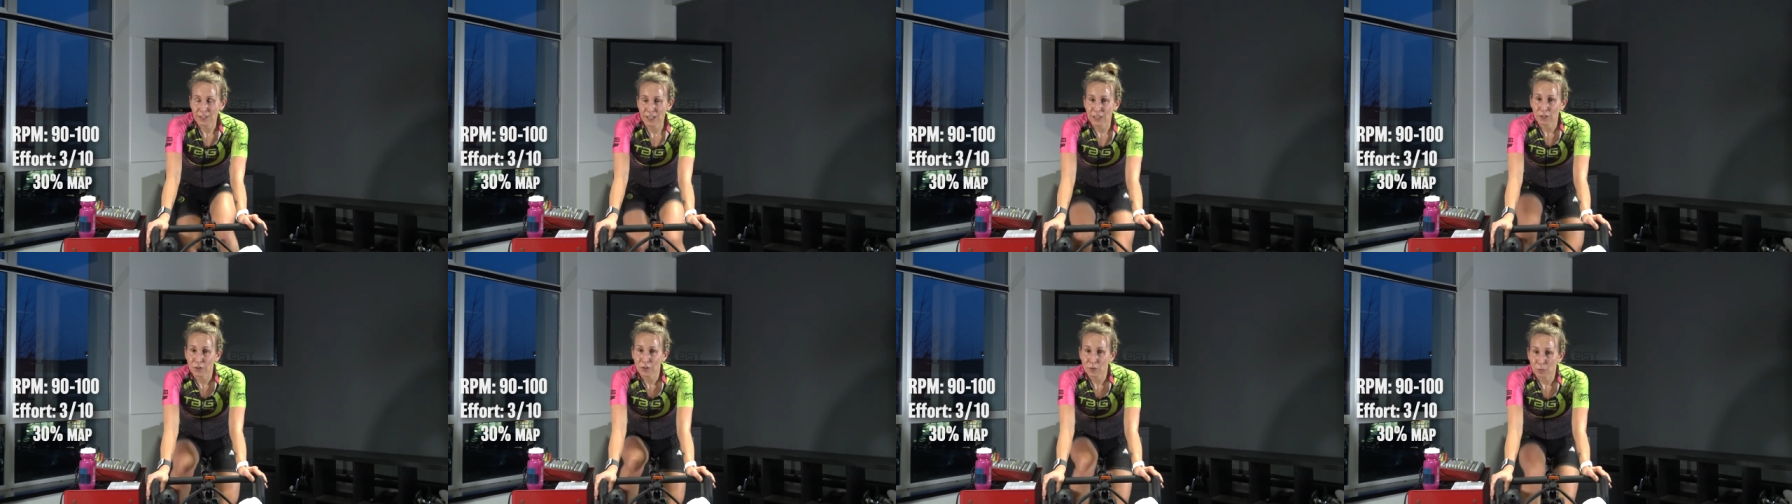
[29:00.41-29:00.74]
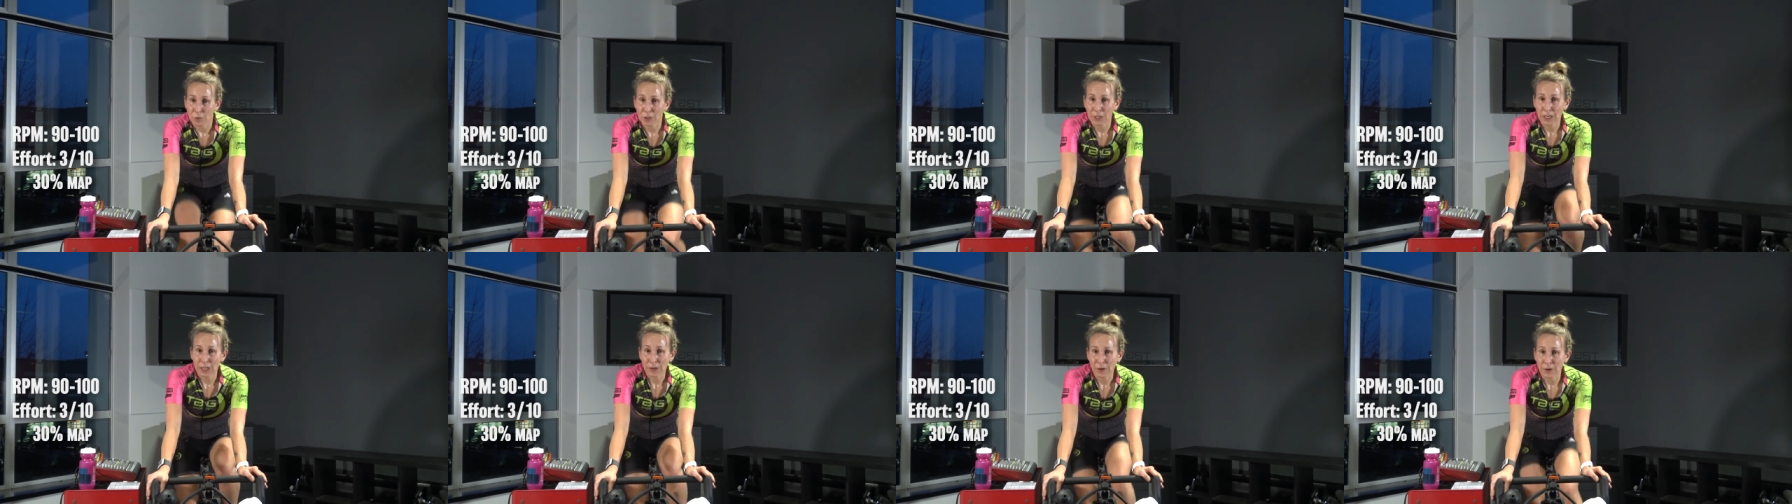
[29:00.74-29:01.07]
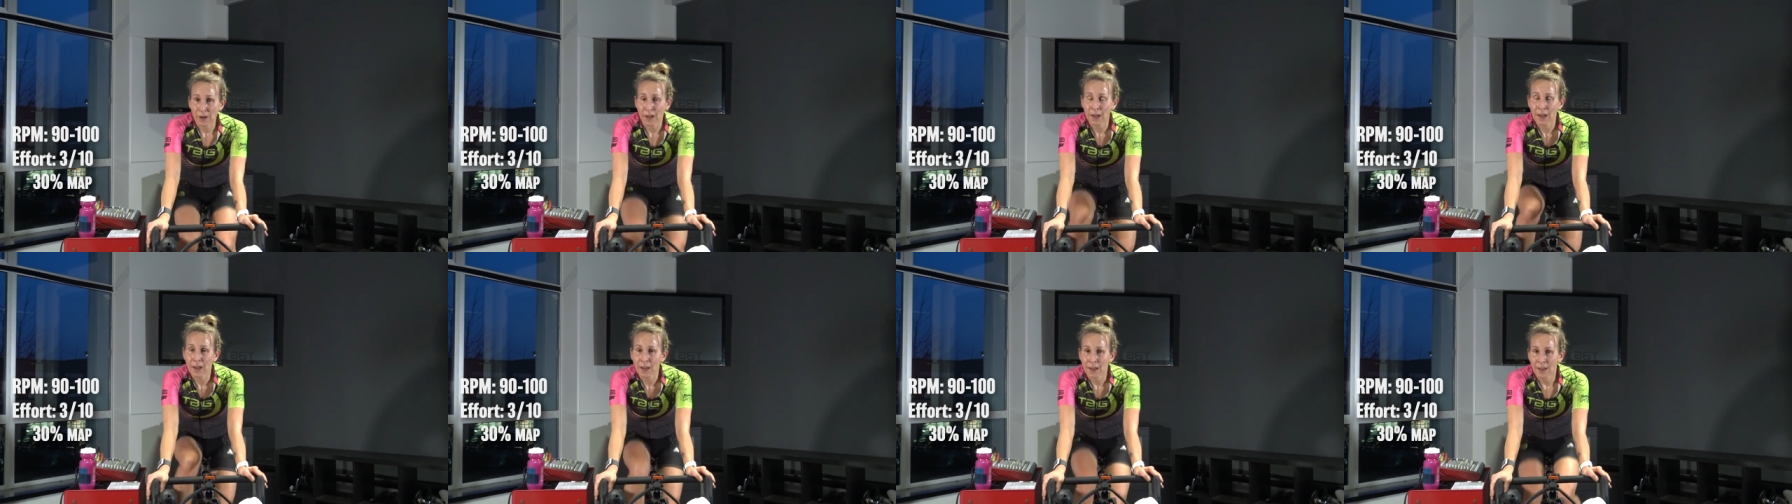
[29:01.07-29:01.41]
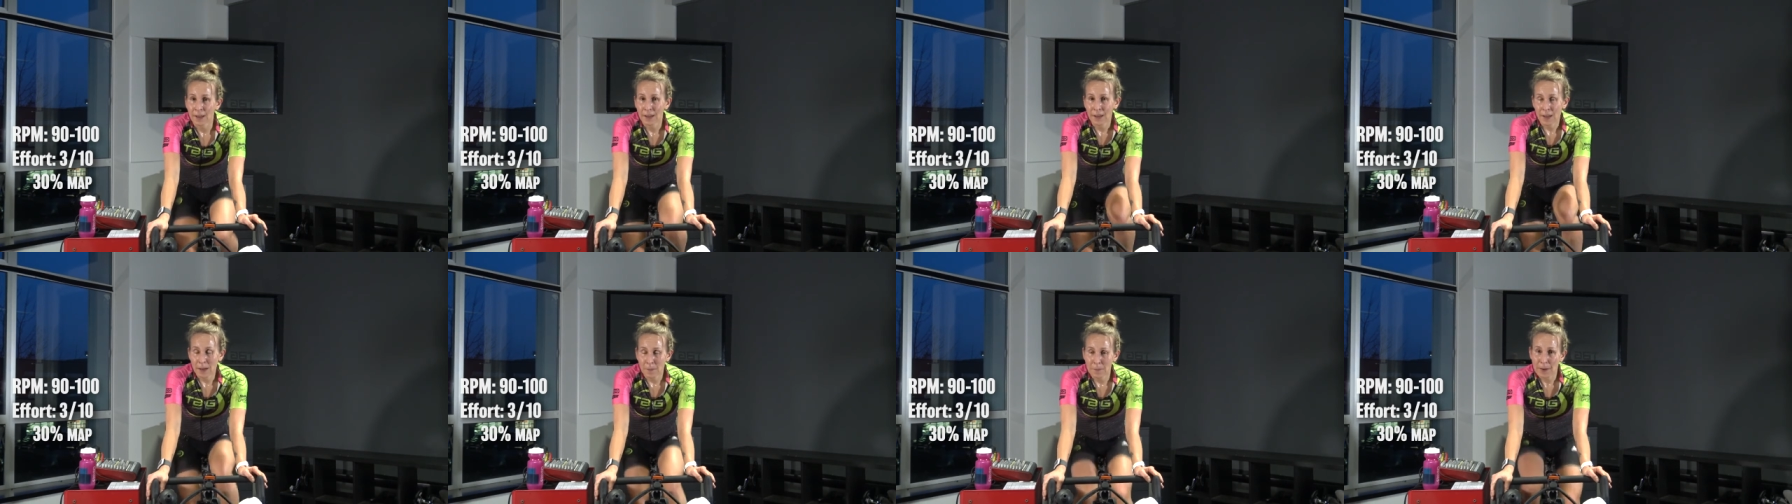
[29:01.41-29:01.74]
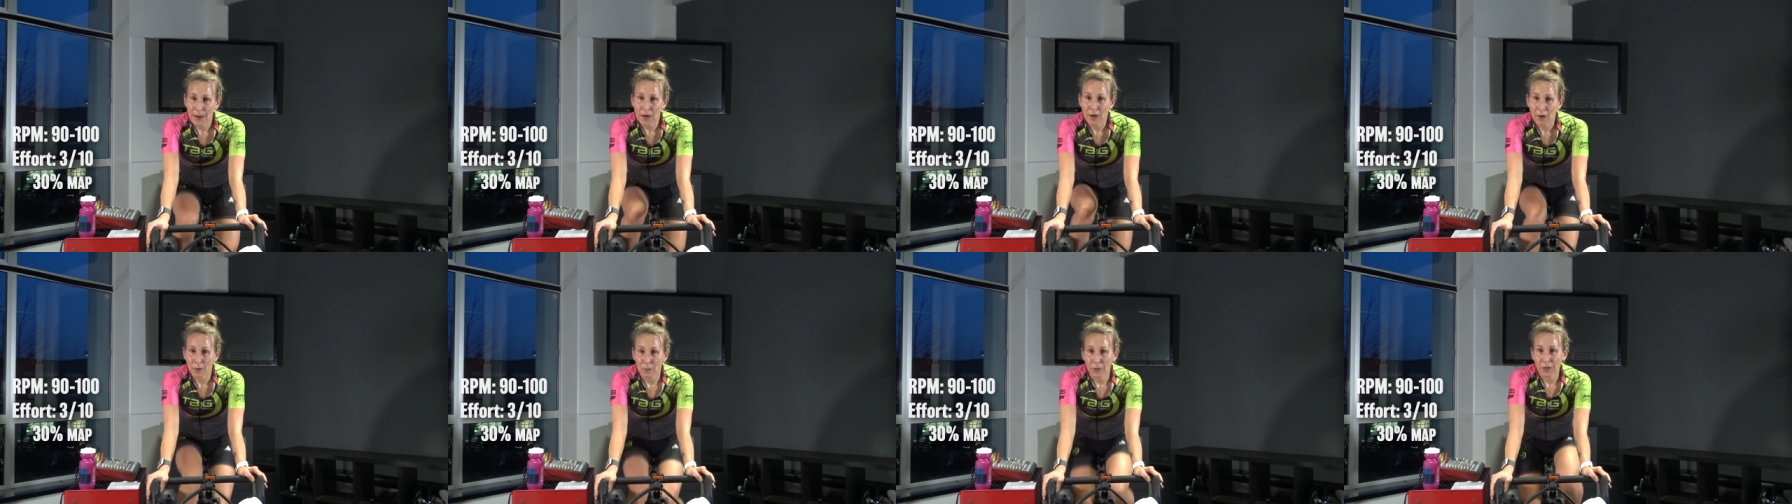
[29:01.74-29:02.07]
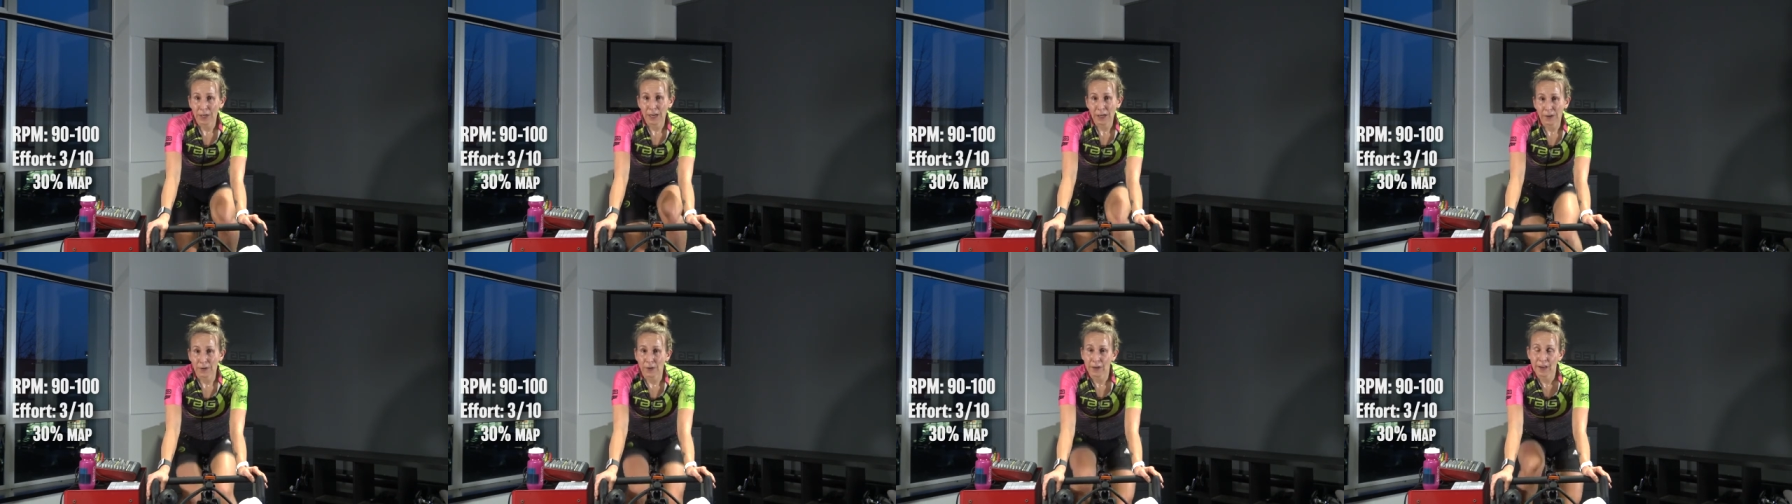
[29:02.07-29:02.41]
skills workout, power
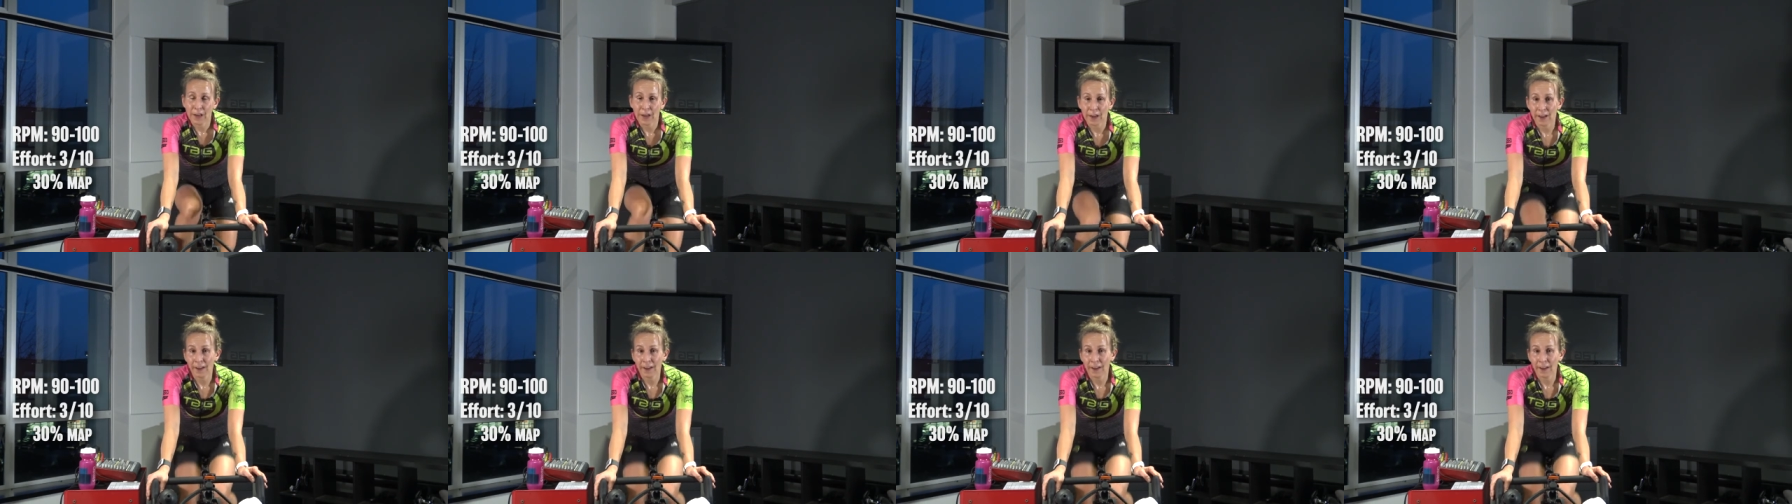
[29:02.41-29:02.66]
workout.